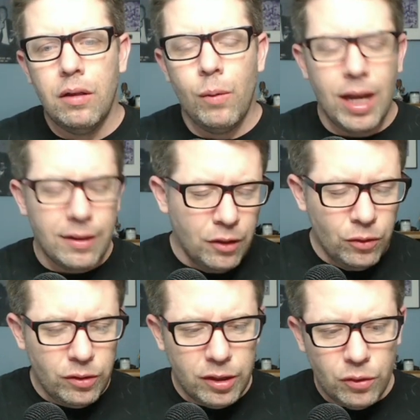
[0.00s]
We got the
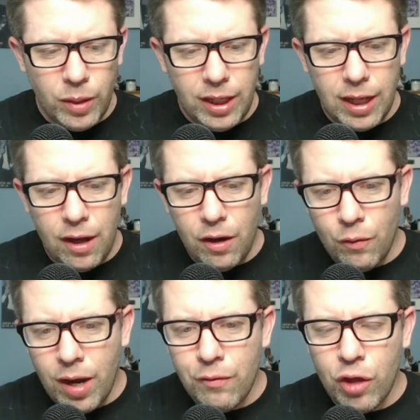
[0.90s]
news this week that
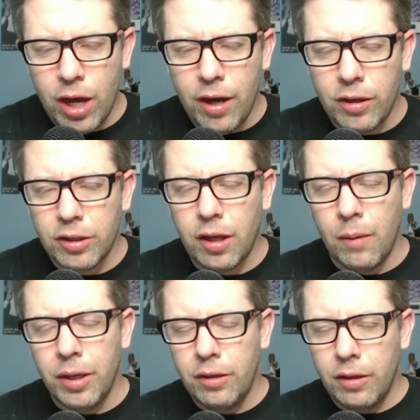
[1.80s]
rev share is
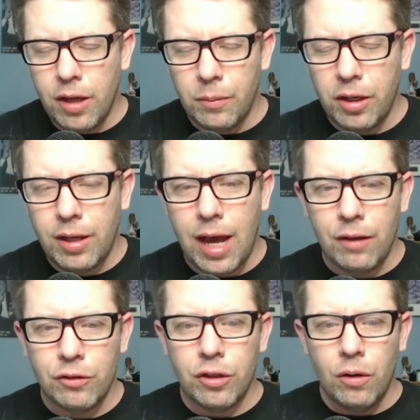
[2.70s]
coming to
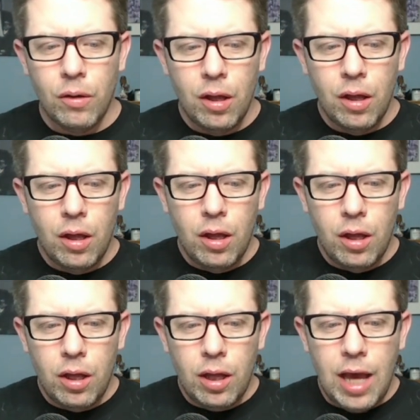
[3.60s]
town, so
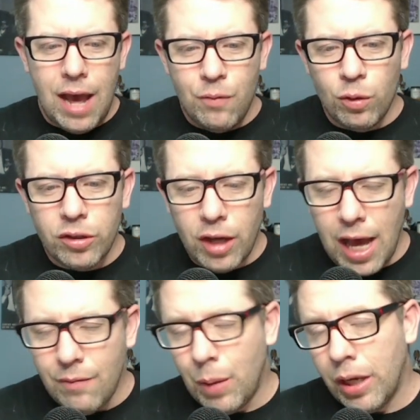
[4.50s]
everyone's going
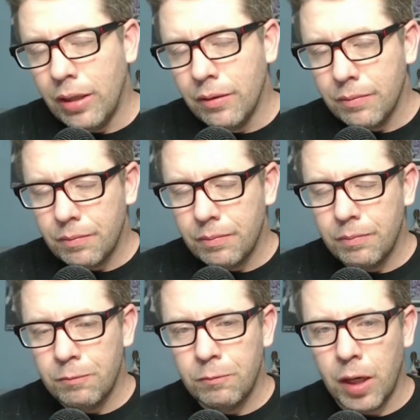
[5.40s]
to have money,
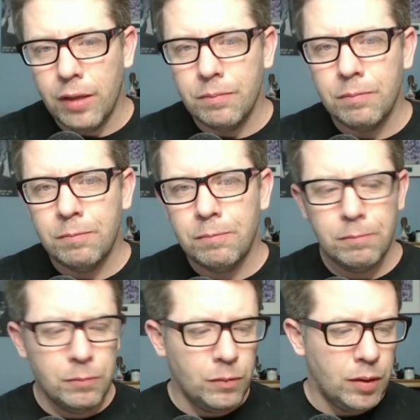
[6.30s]
right?
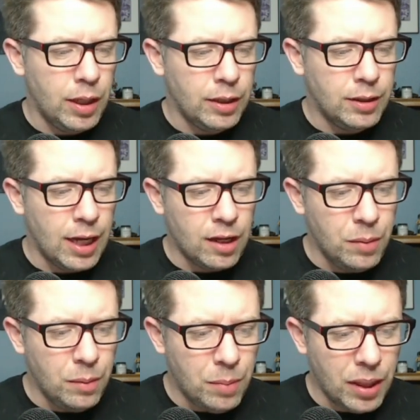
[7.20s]
It's not
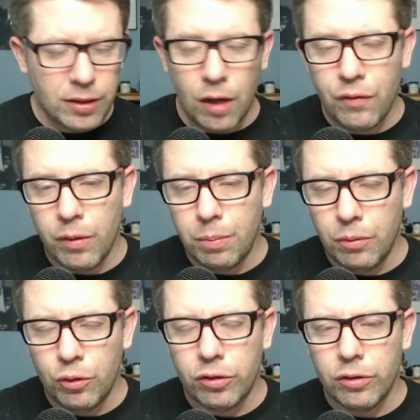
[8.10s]
going to be based off your
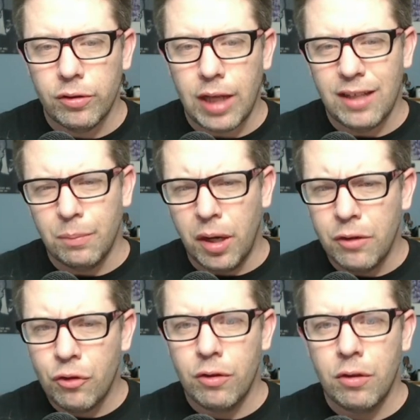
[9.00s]
boosters as
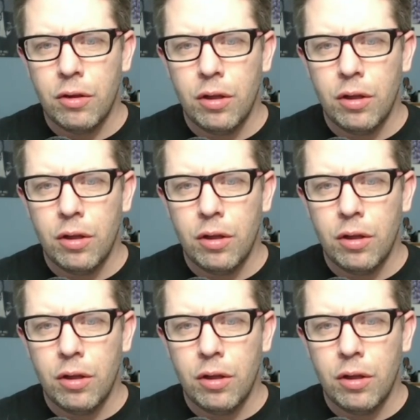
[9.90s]
much.